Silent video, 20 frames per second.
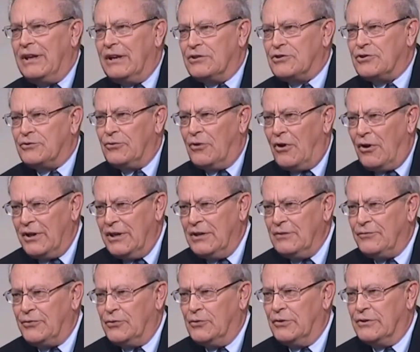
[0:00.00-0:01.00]
get a strong
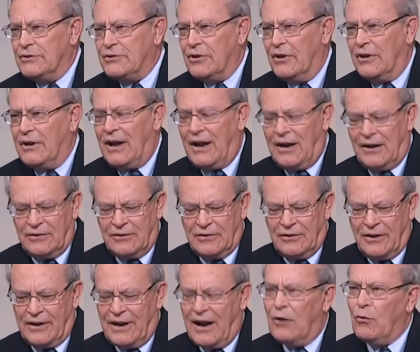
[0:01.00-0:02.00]
influence on our,
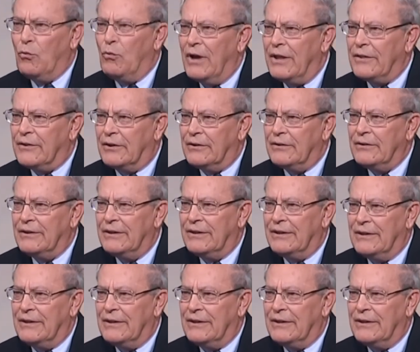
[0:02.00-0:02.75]
on our weather